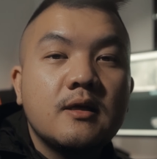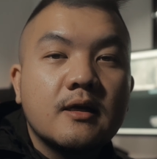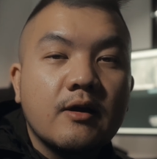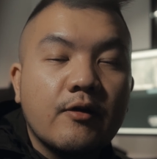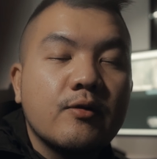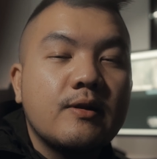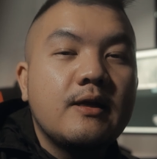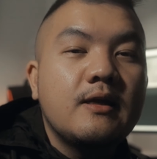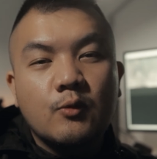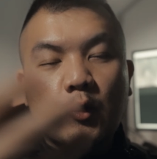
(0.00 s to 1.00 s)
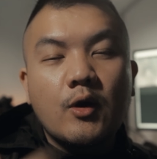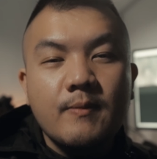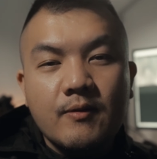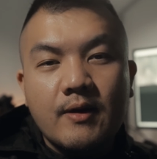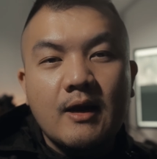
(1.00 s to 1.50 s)
currently recording
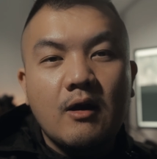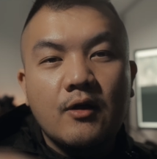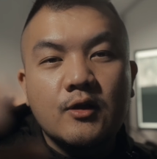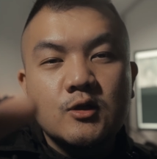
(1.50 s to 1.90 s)
me right now on the